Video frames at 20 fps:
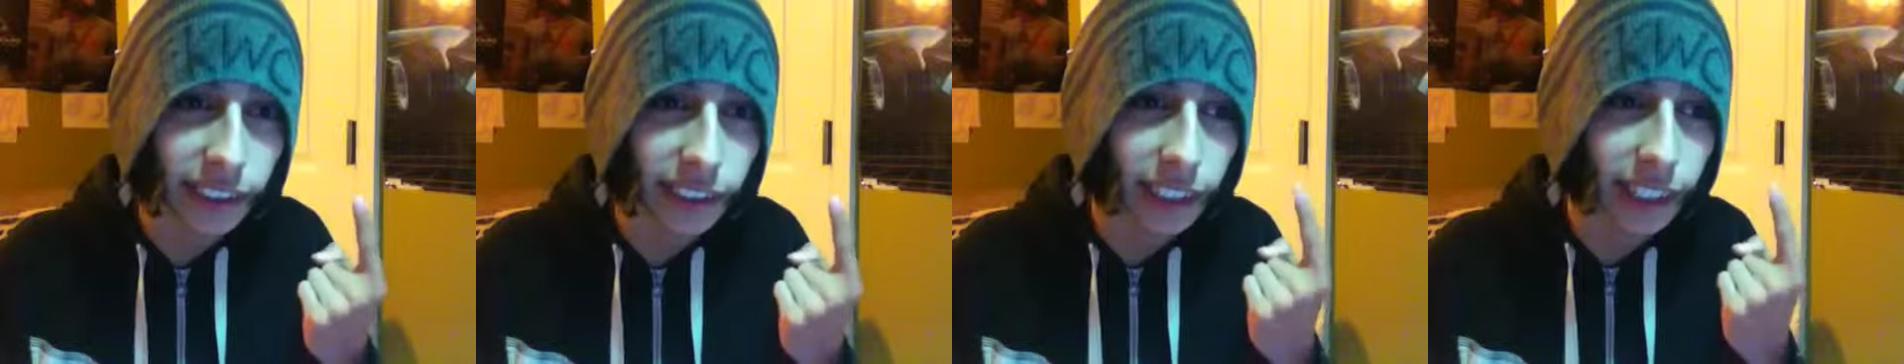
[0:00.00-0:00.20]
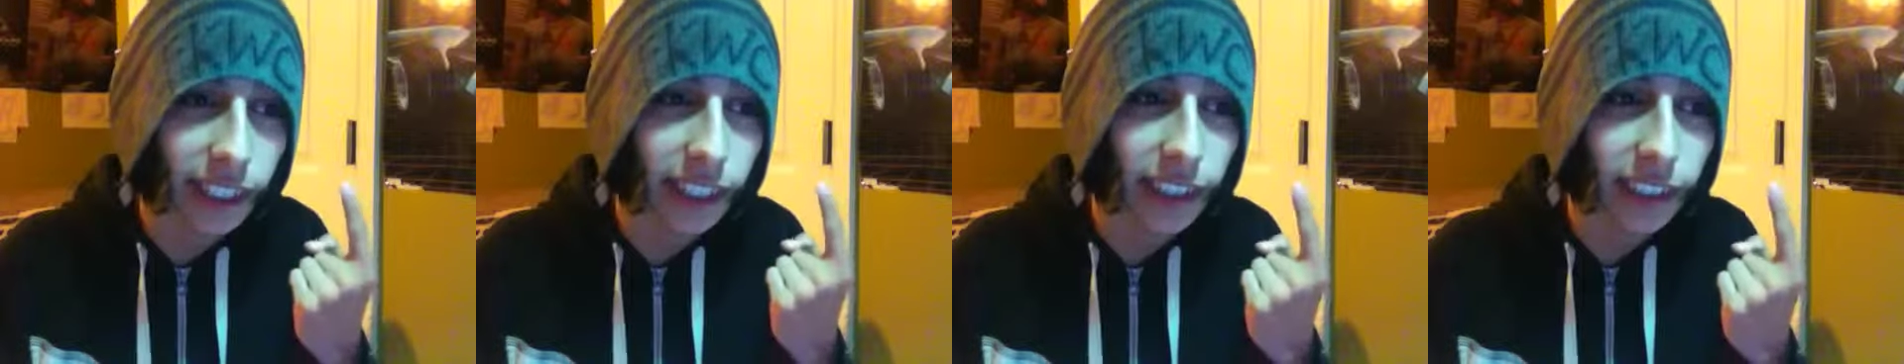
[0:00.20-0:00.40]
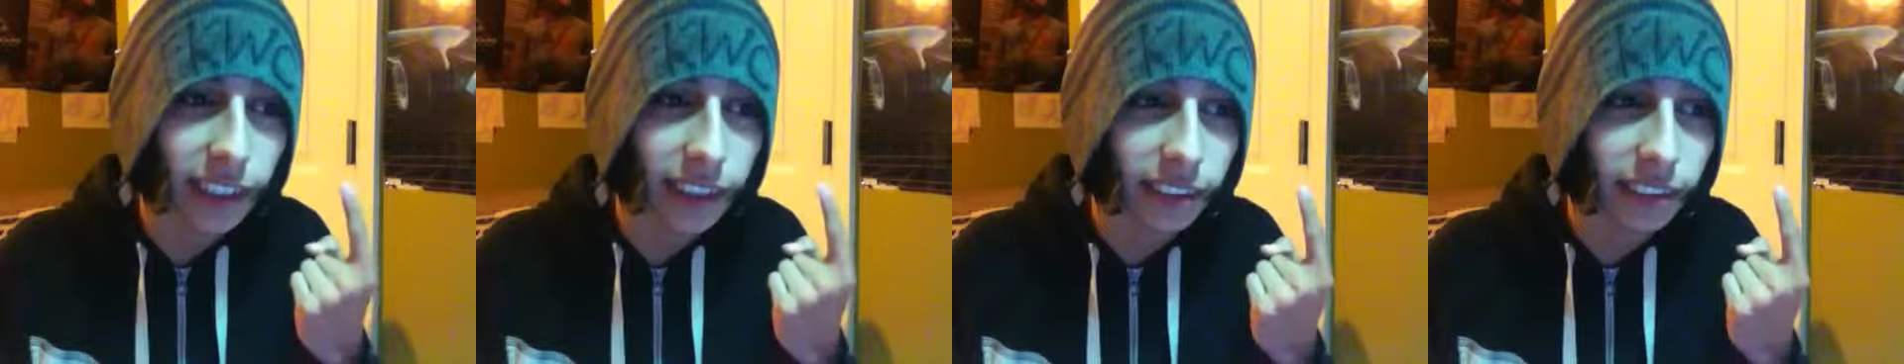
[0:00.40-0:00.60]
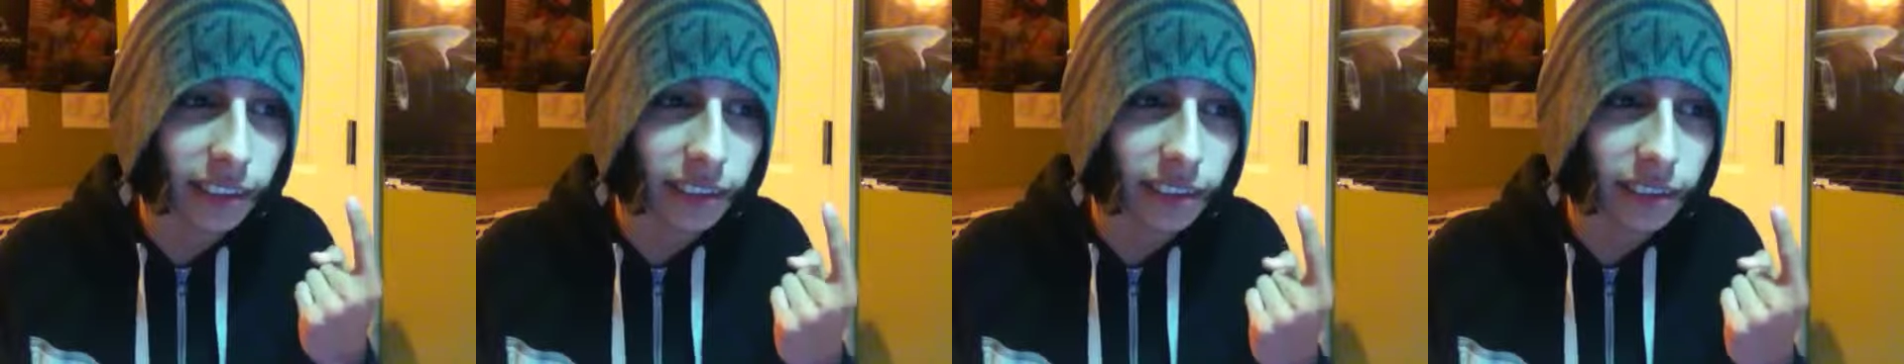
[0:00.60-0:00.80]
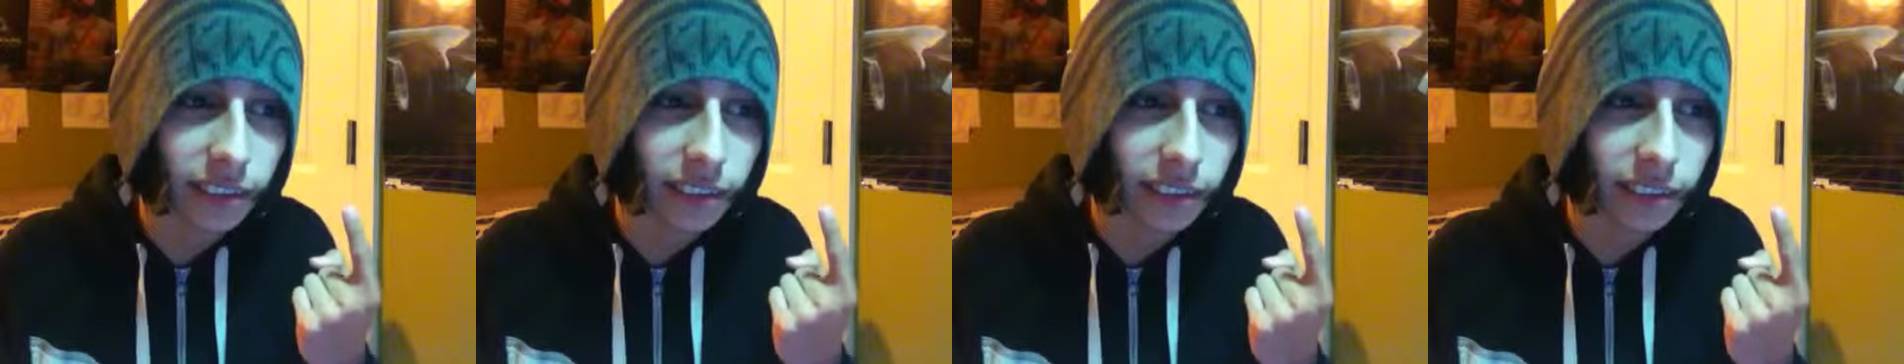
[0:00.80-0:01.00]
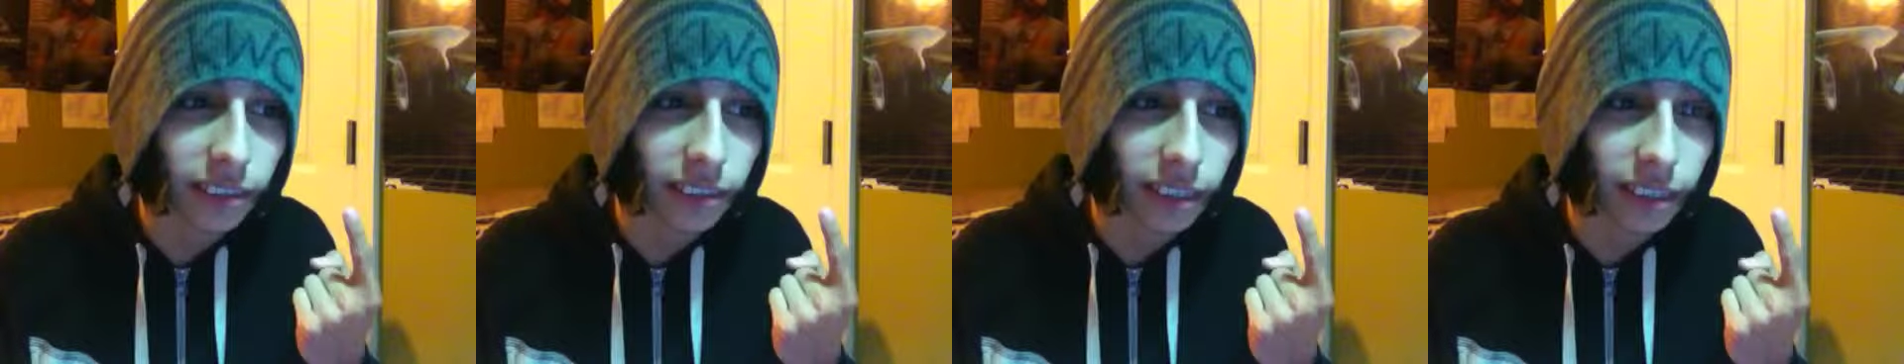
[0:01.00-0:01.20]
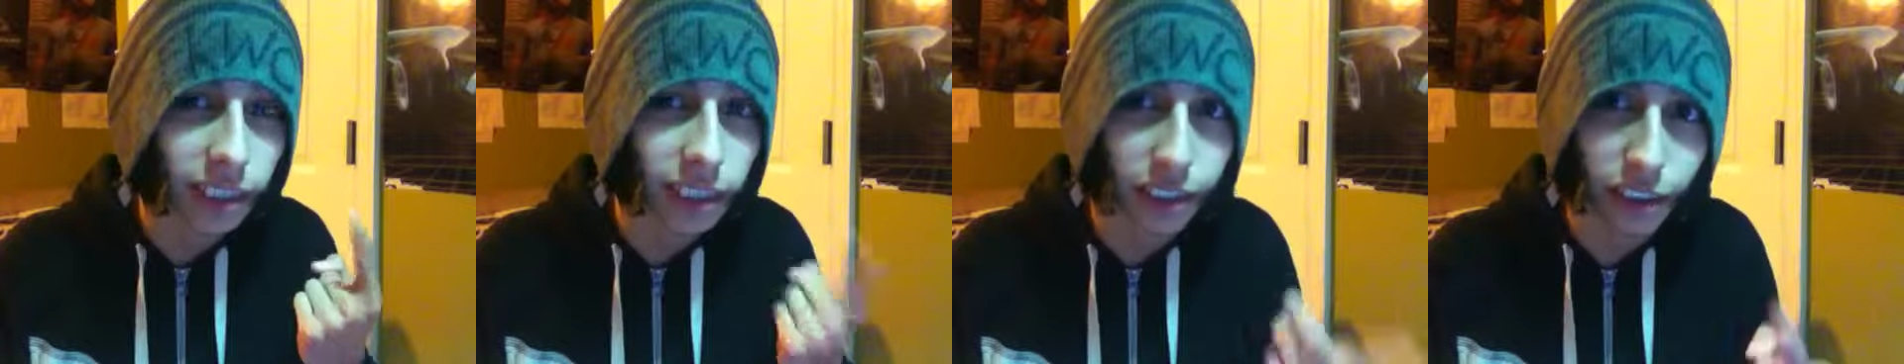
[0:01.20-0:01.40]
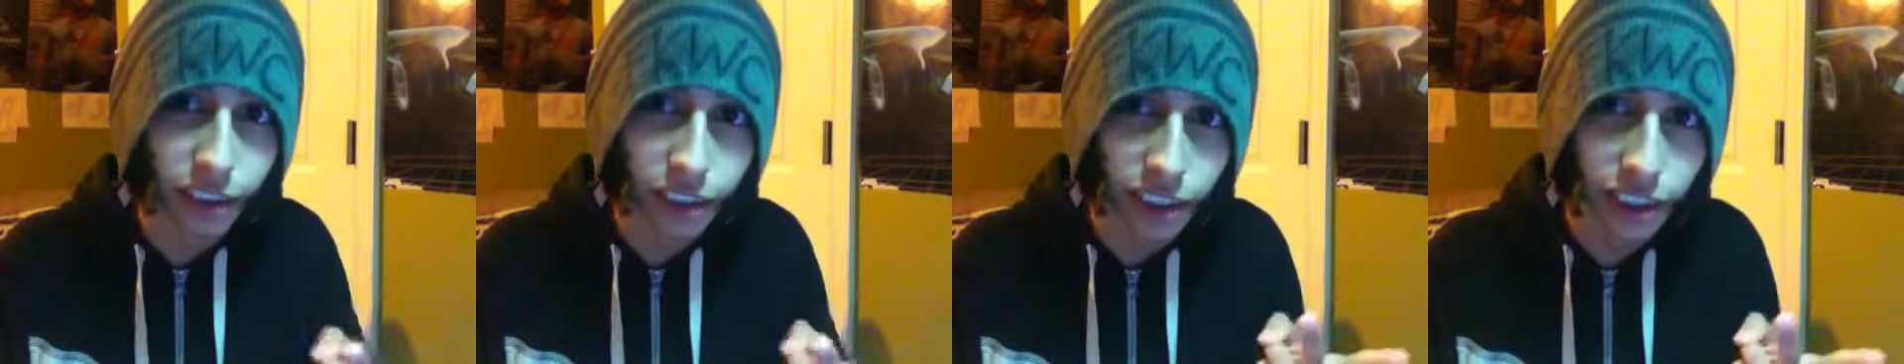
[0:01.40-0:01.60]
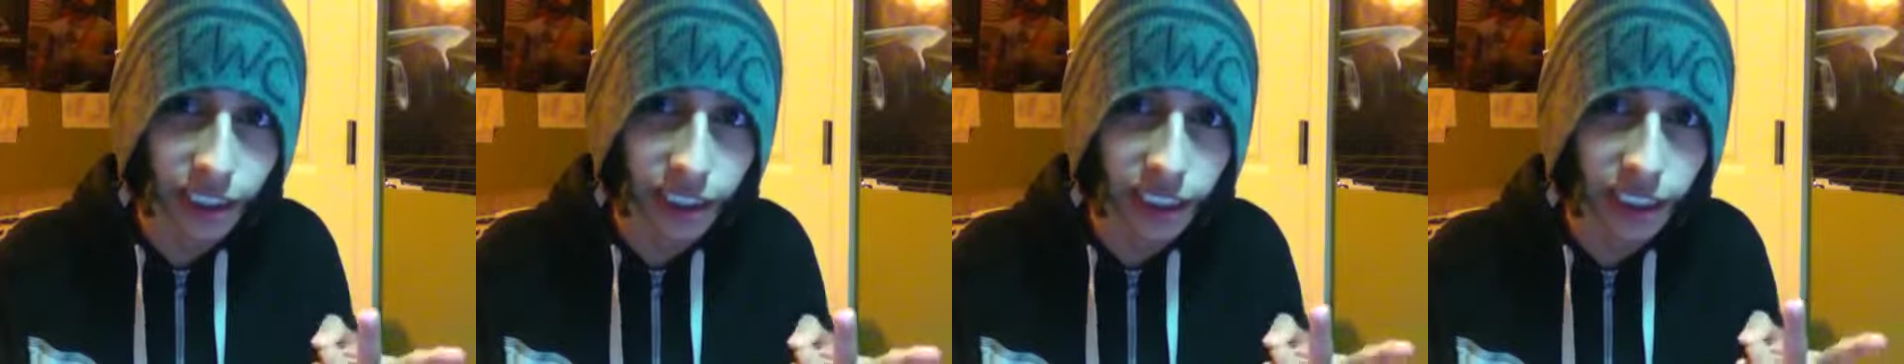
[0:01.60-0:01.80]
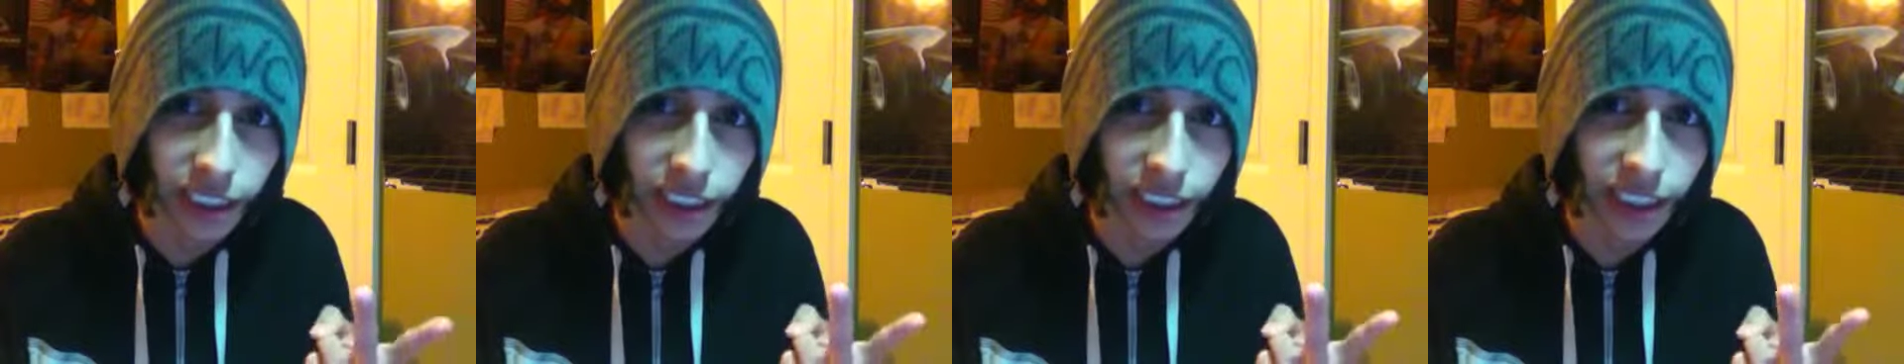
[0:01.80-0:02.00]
and the lyrics are easy.